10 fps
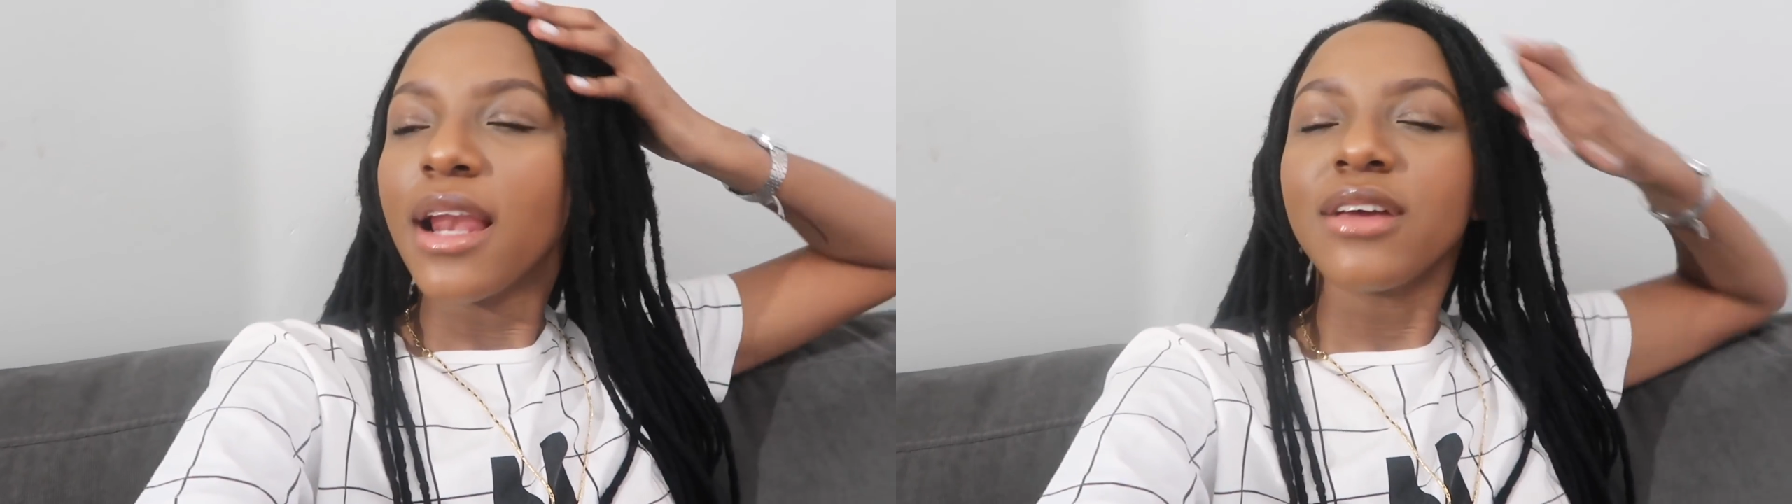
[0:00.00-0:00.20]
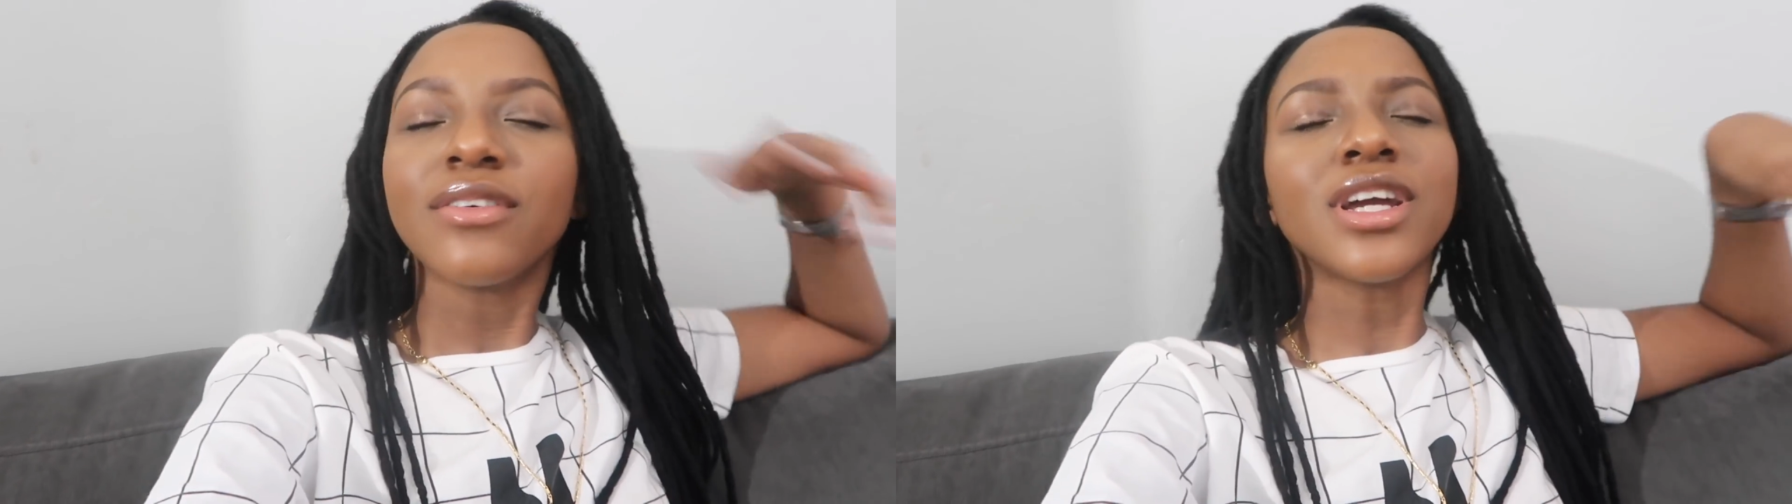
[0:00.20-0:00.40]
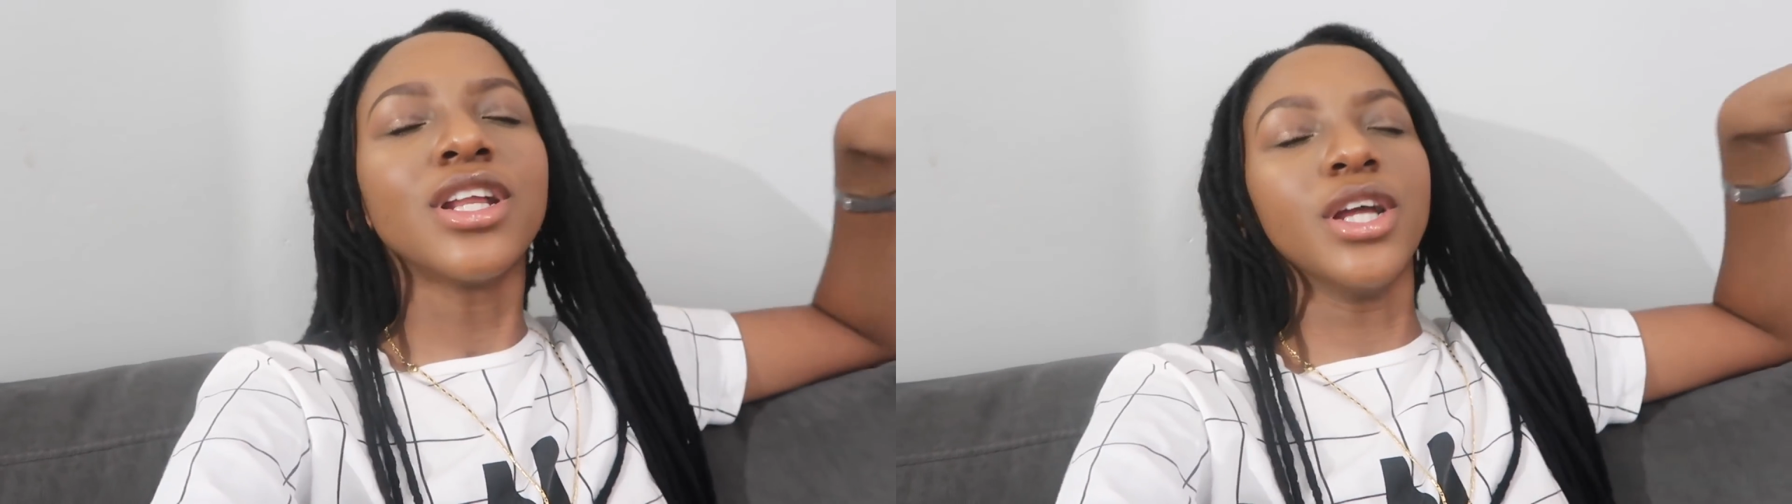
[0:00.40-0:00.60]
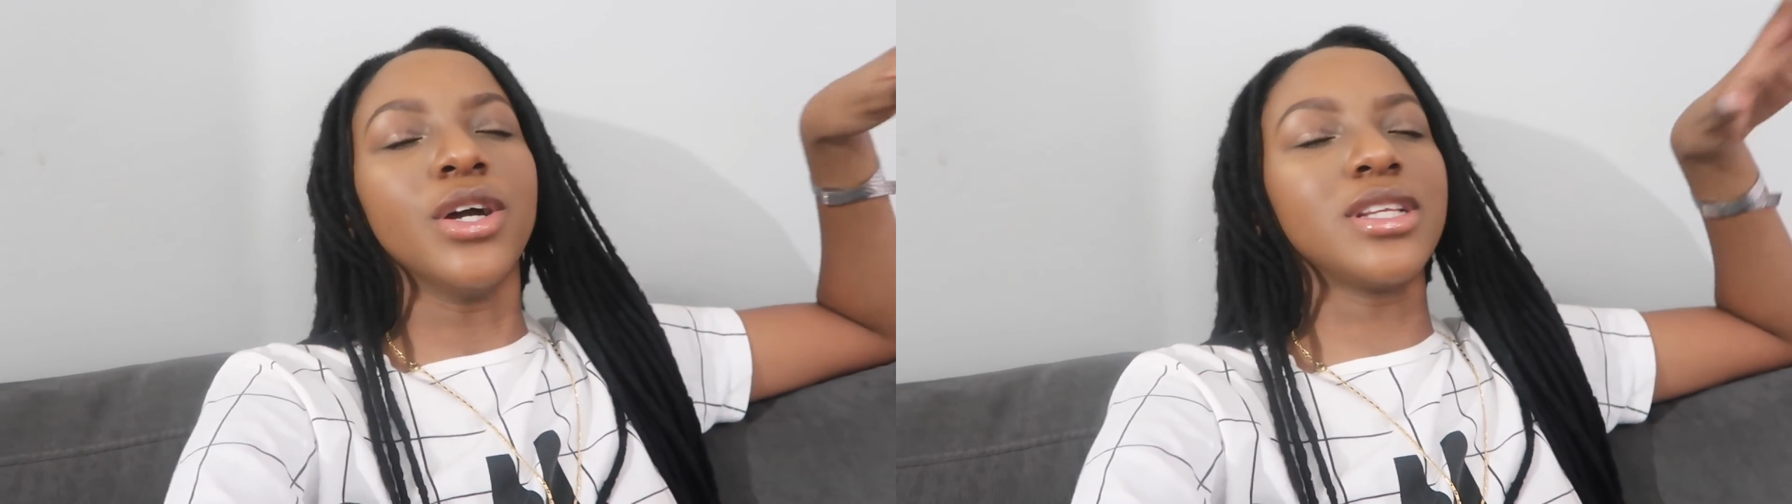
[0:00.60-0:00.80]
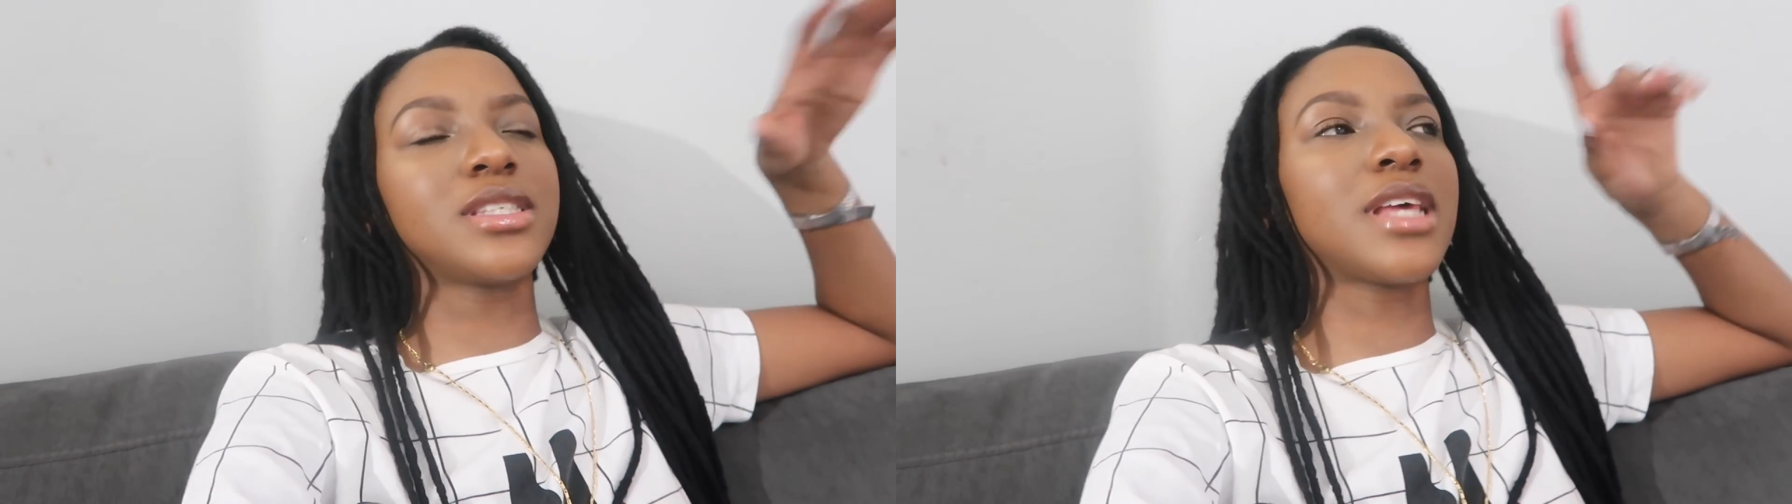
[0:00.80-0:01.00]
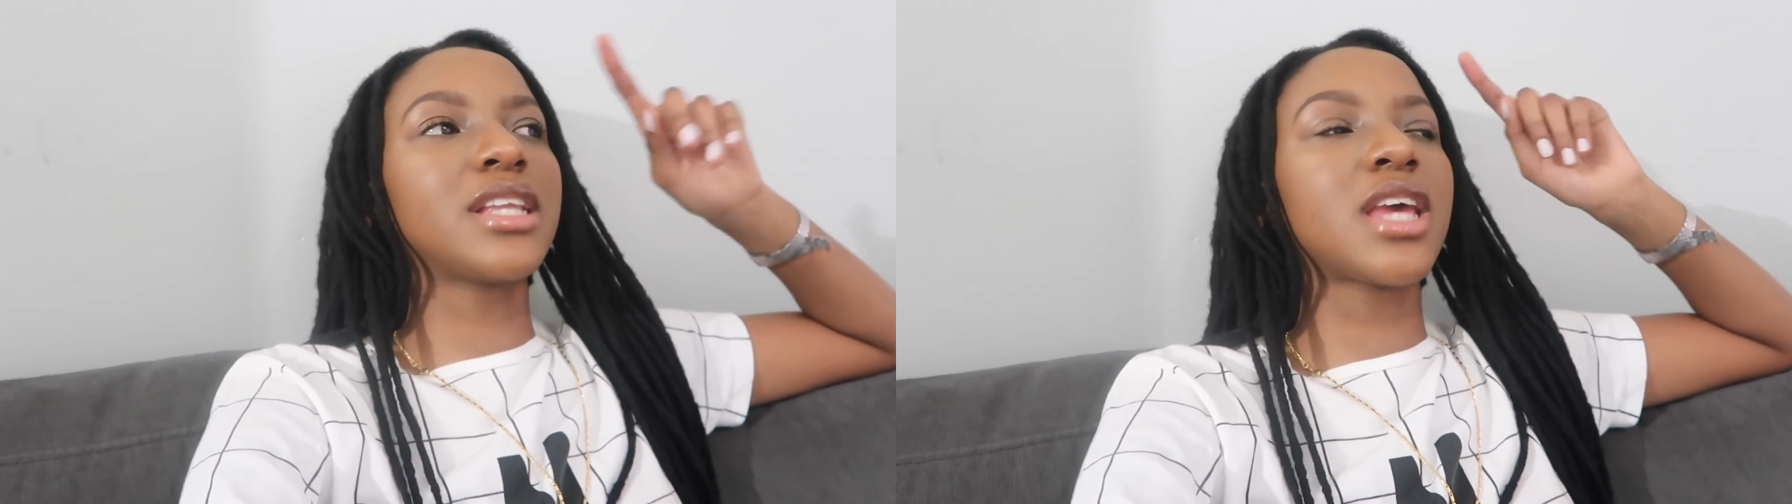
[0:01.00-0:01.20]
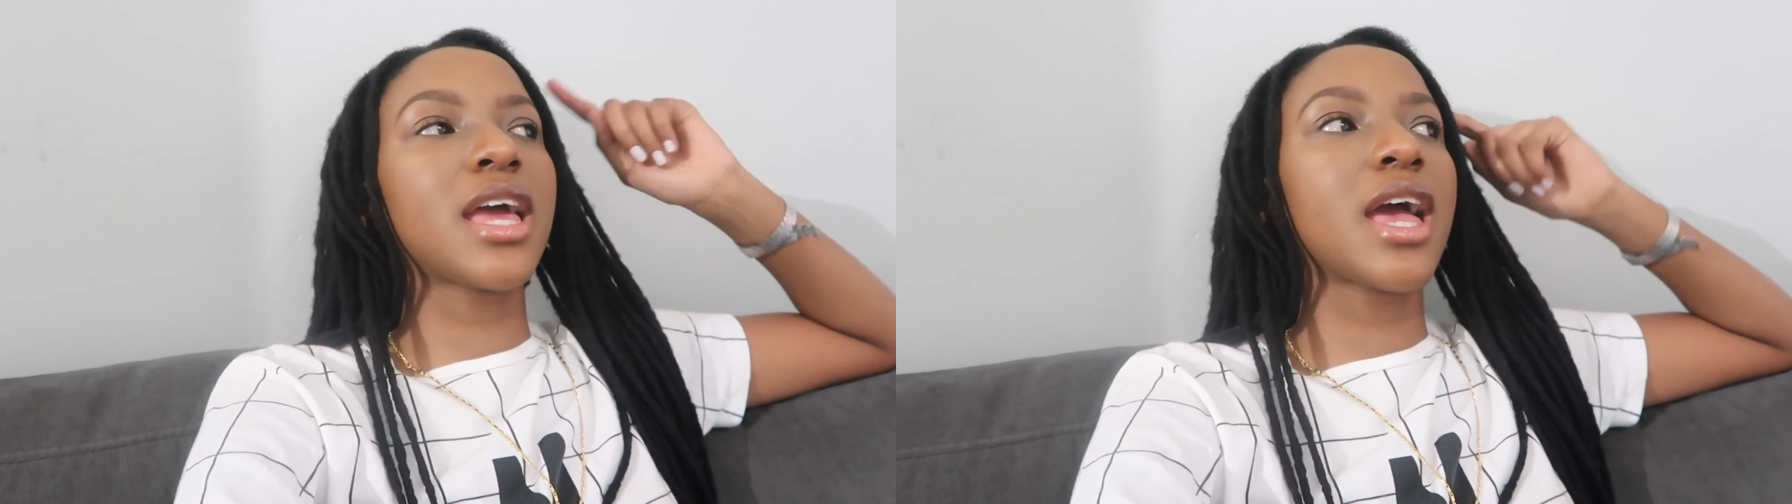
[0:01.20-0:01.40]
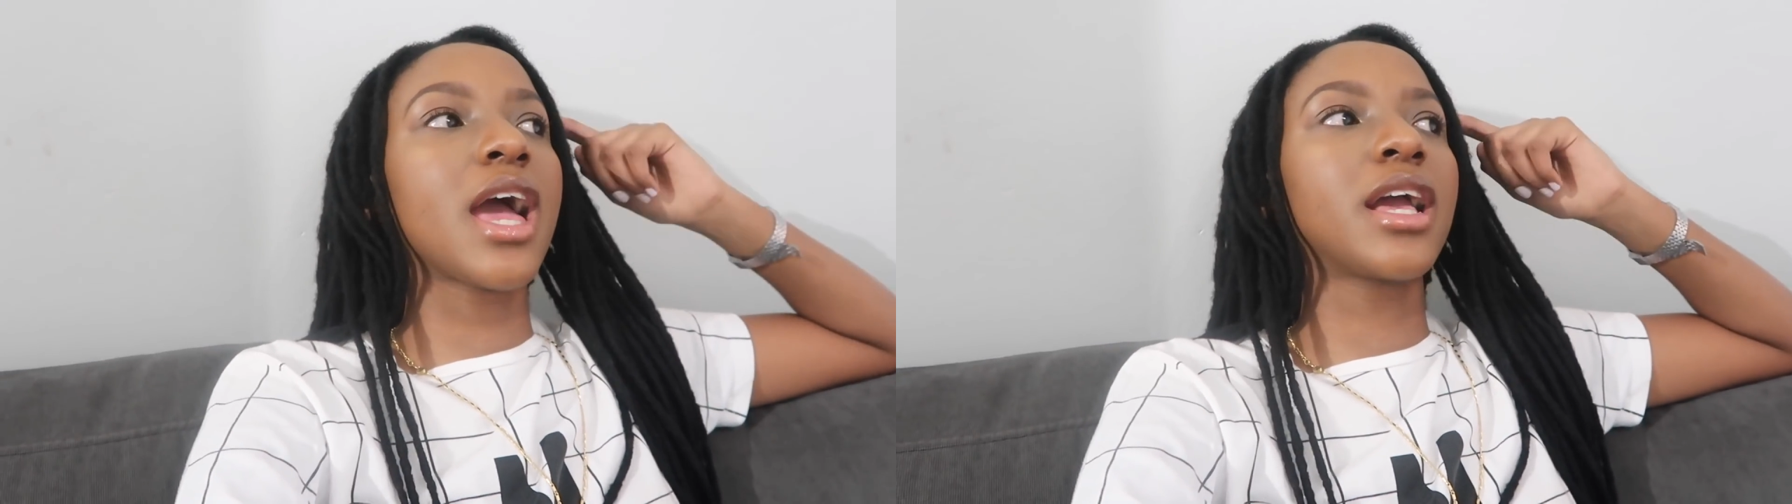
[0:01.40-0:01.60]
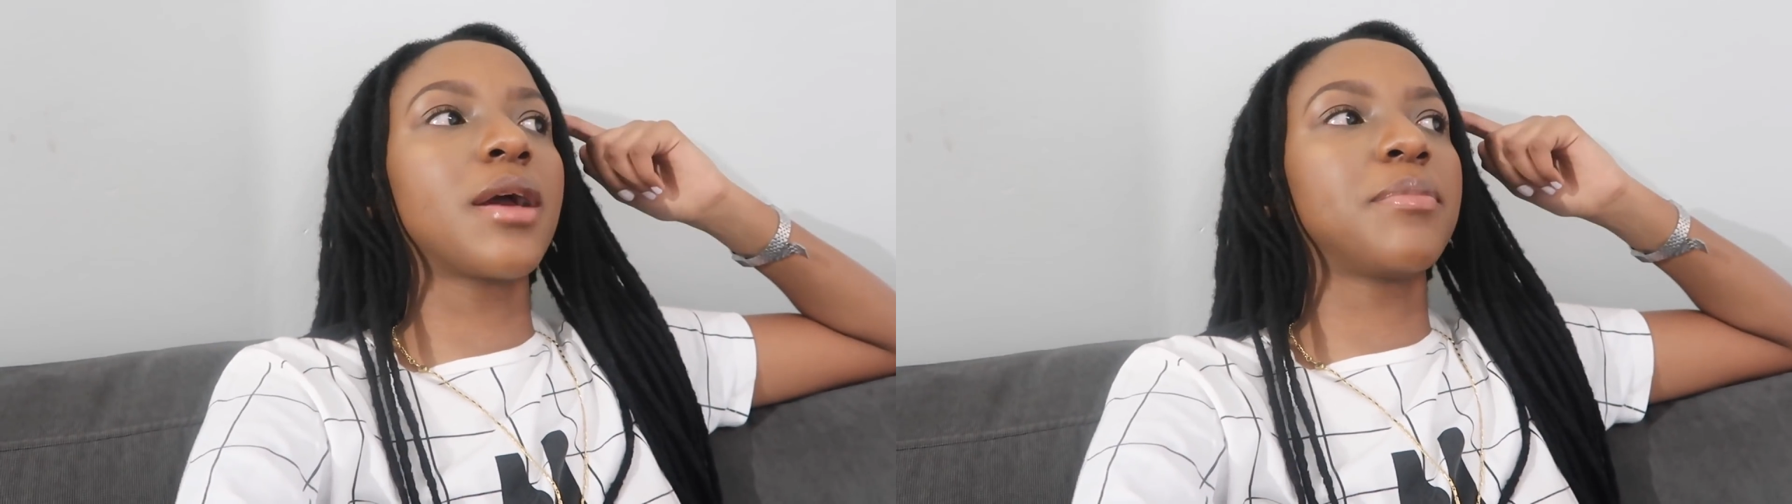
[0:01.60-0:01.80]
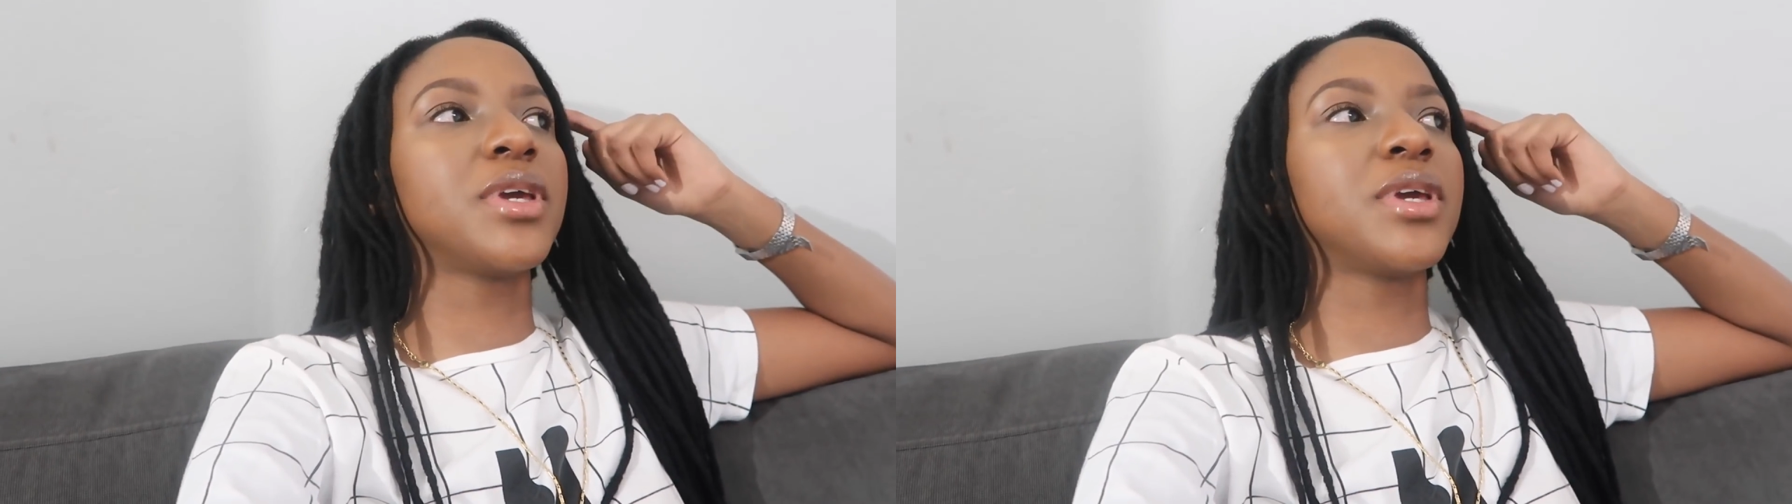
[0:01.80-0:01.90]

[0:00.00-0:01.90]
Living alone is such a hack